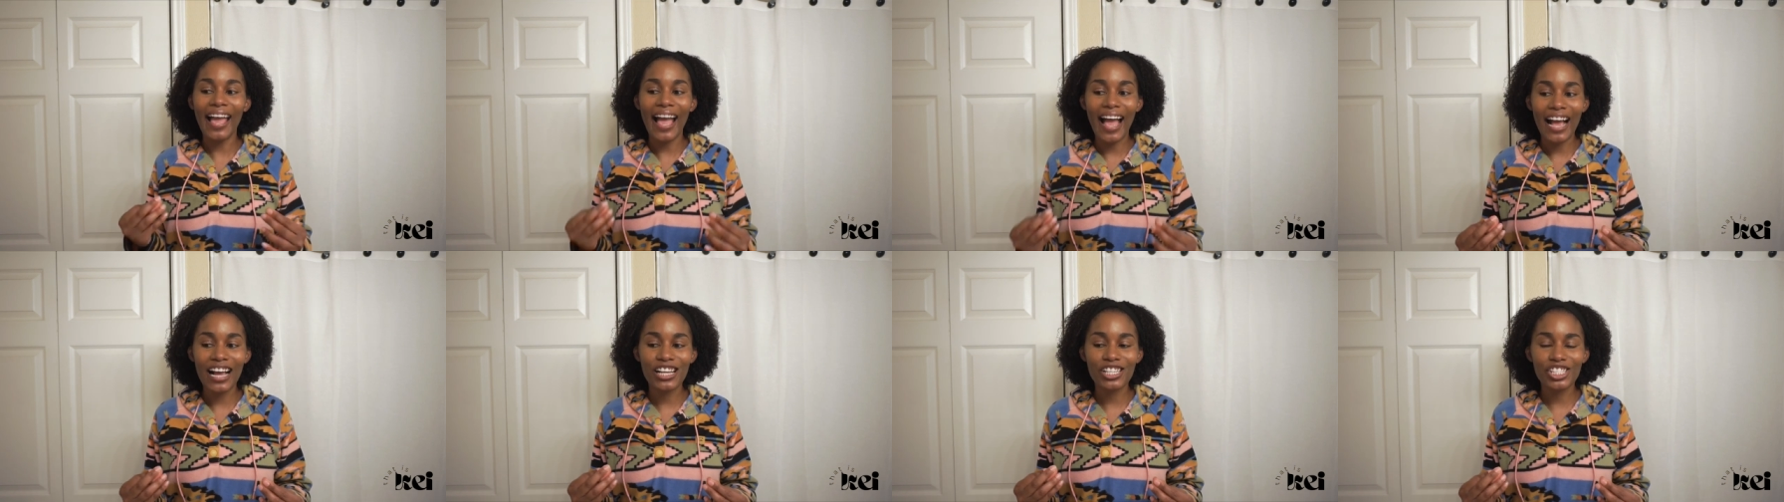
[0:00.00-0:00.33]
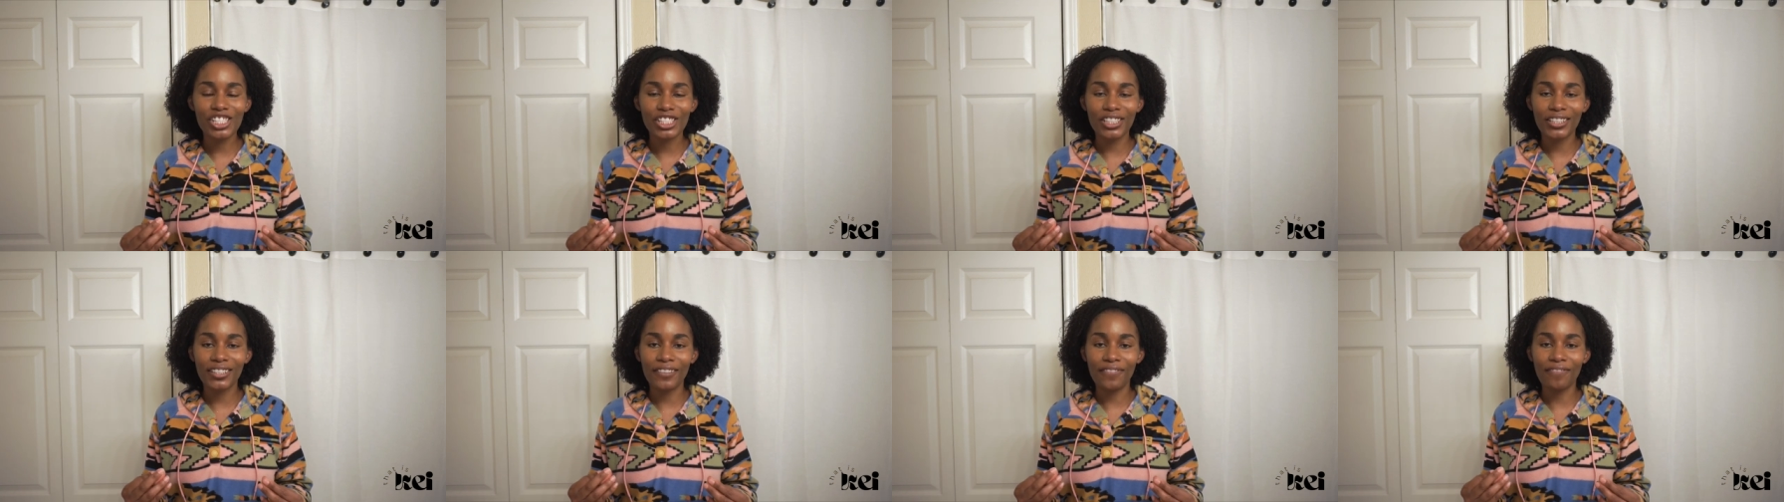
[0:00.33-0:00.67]

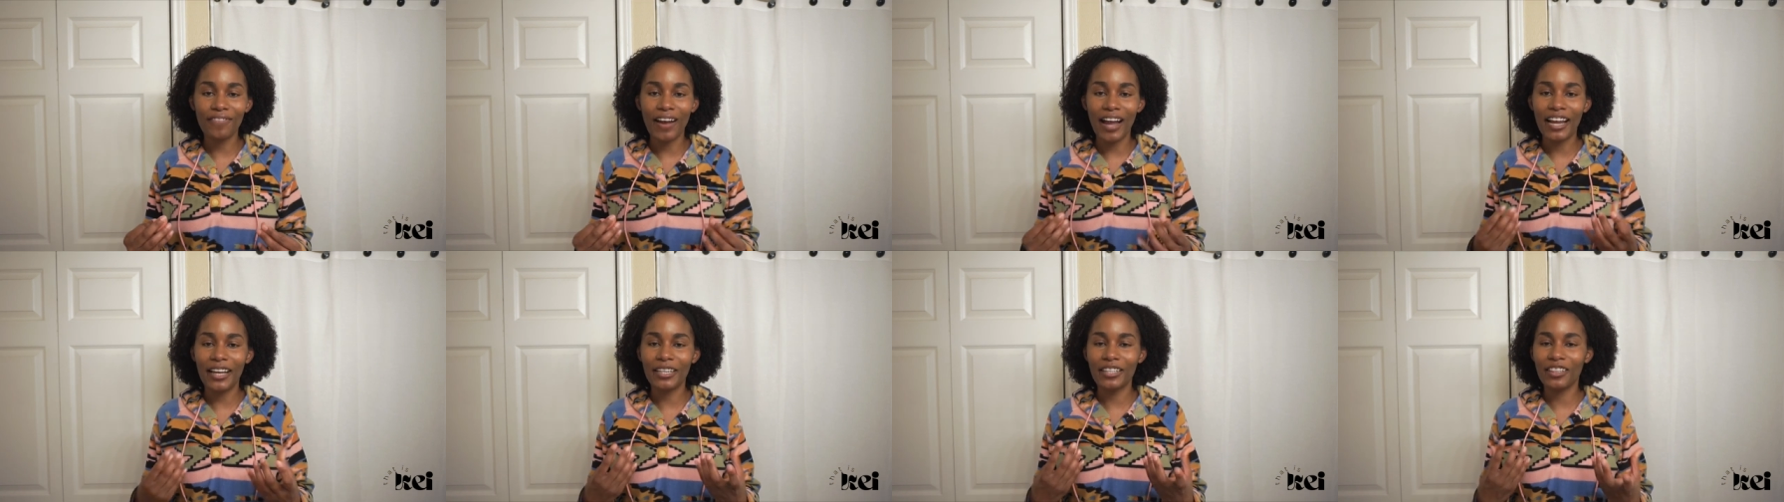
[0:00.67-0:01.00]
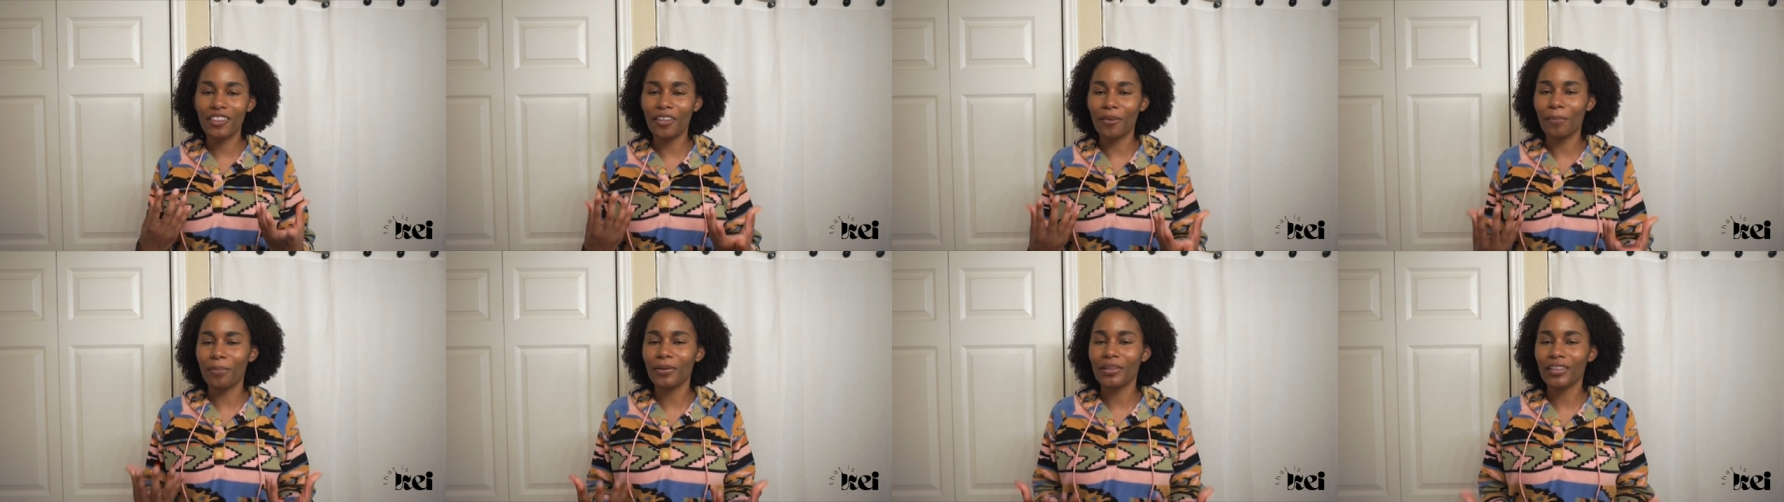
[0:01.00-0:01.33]
actually find
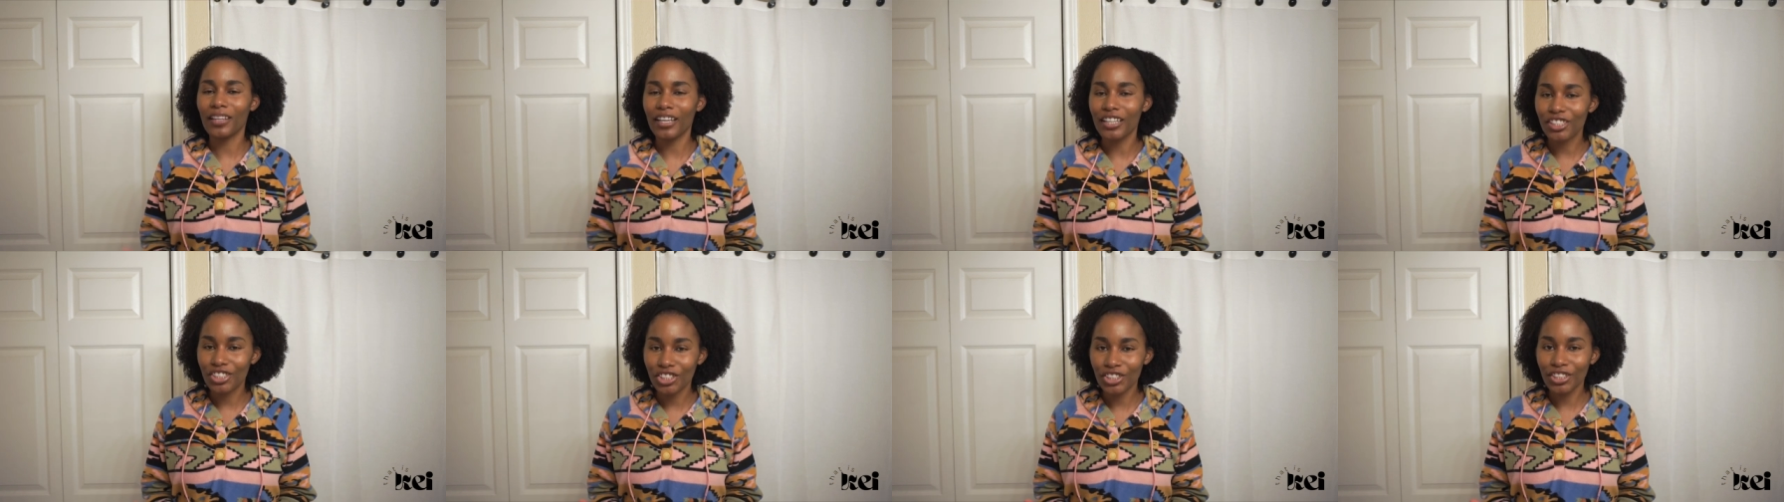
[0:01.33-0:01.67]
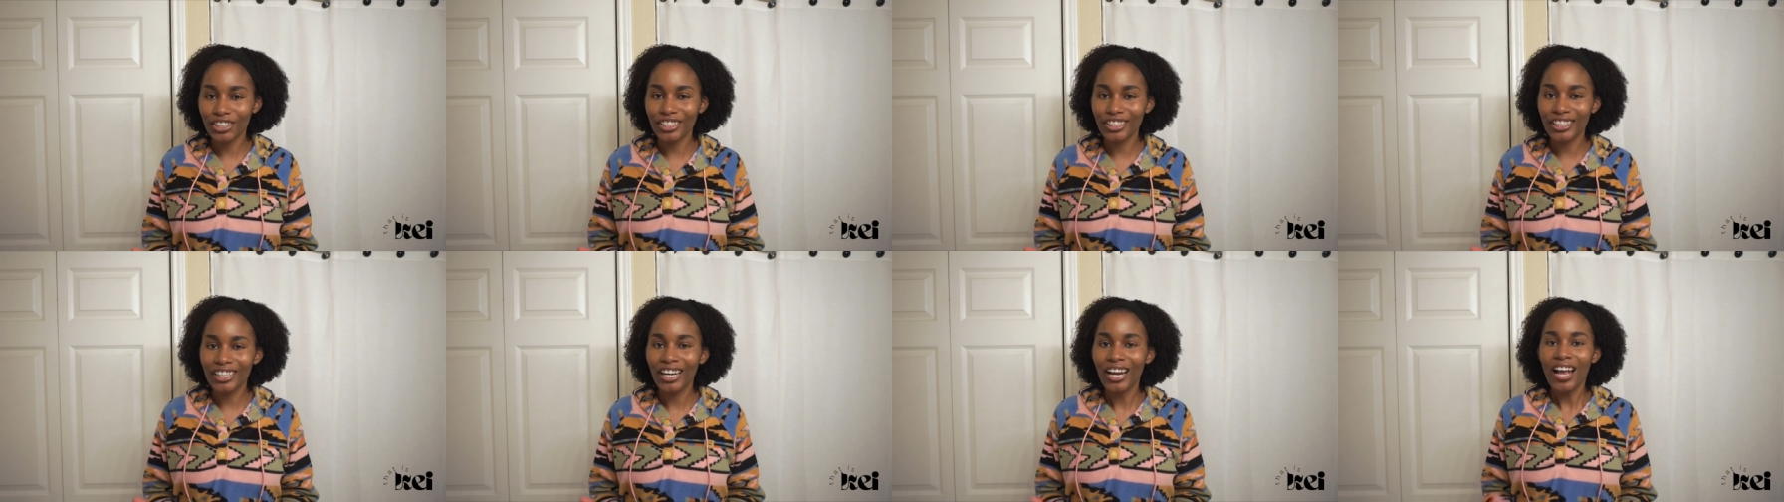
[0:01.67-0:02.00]
the
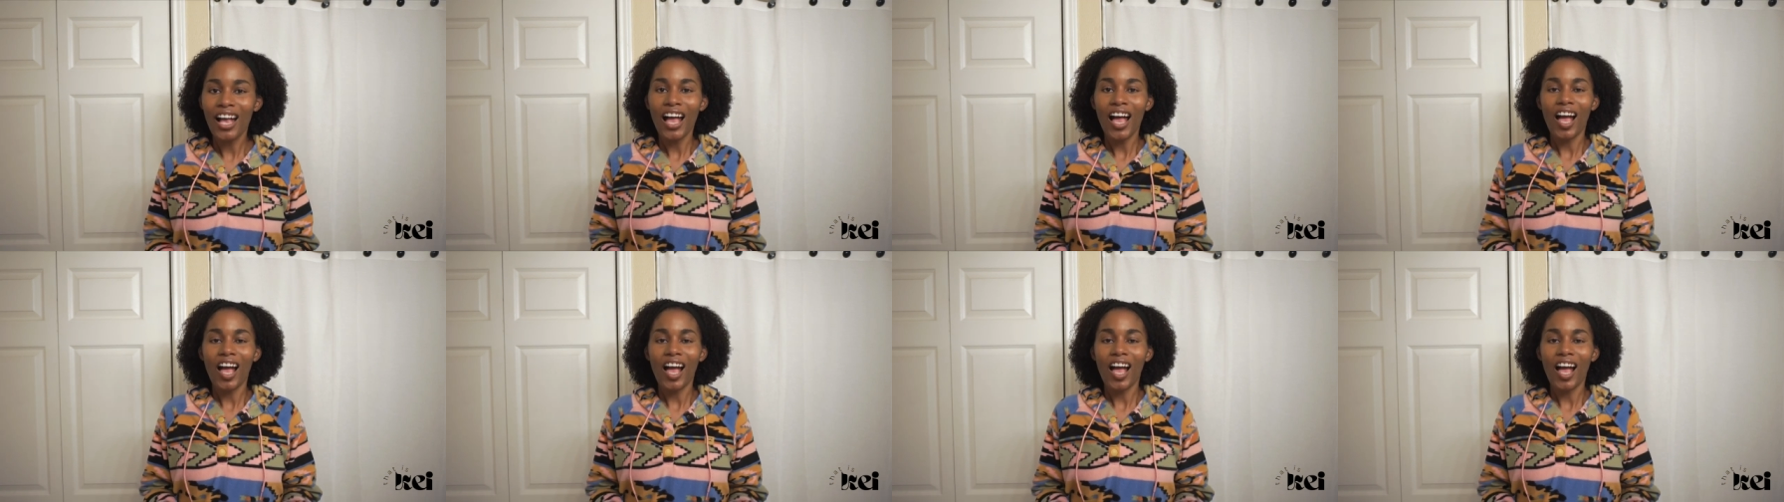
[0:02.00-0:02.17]
pleasure